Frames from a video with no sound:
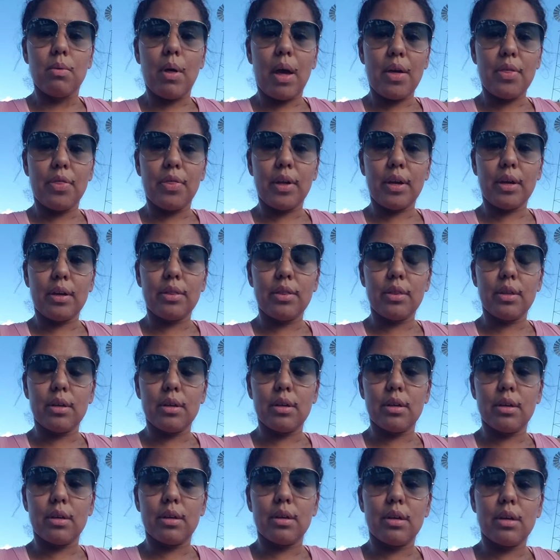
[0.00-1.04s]
I think
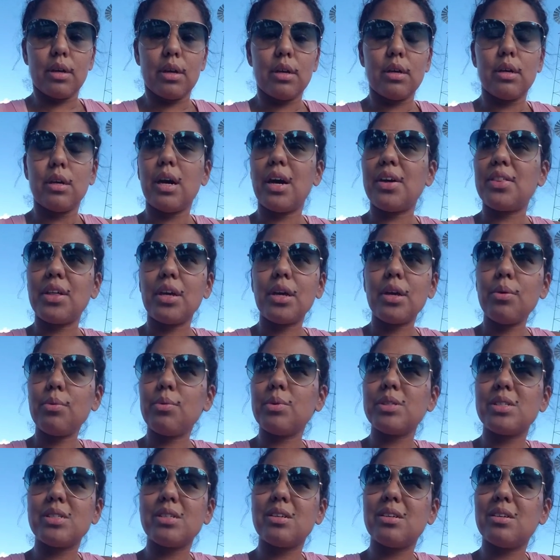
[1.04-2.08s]
it
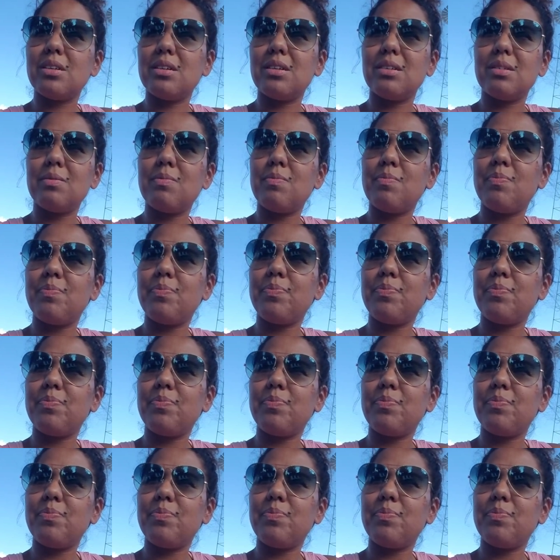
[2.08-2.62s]
was a